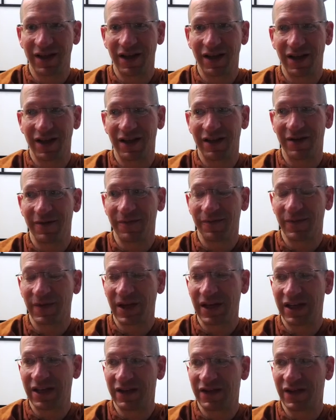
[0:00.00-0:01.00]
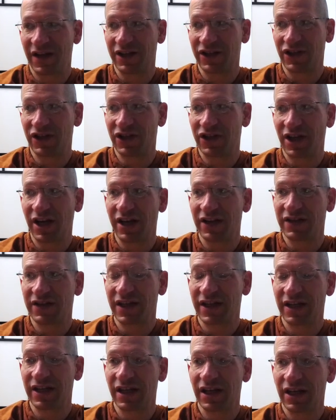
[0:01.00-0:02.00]
And as Ajahn Chah
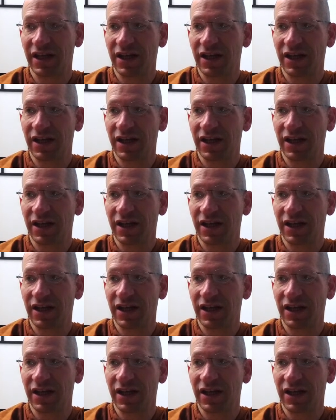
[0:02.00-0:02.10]
said,